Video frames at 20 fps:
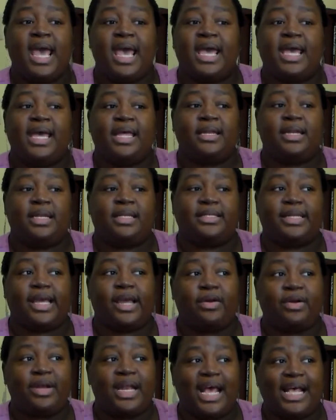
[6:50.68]
and
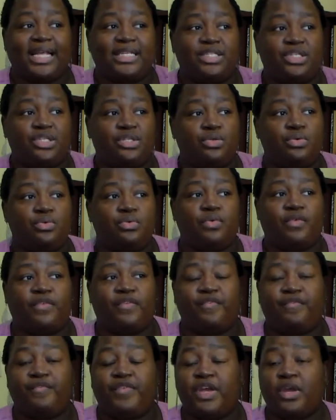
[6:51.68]
Darren has to
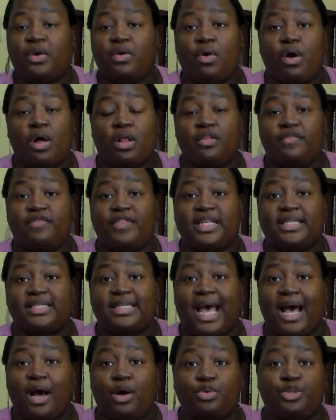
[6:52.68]
figure all of
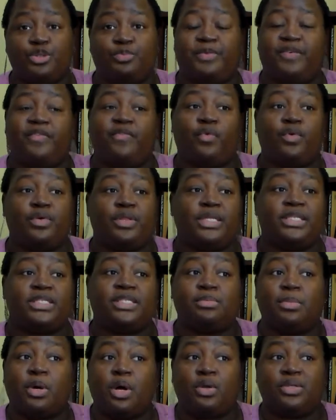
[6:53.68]
this out before this
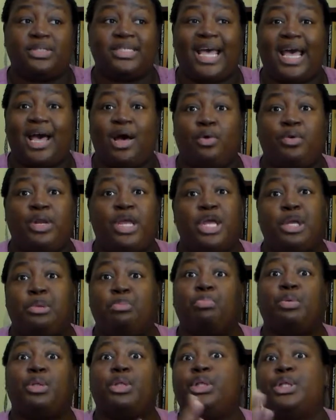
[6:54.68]
small town
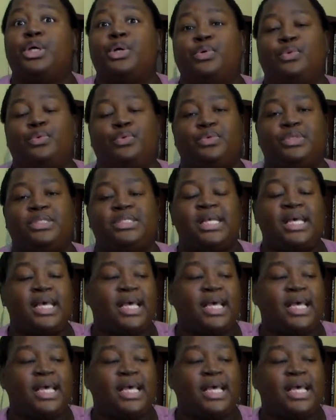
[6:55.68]
implodes.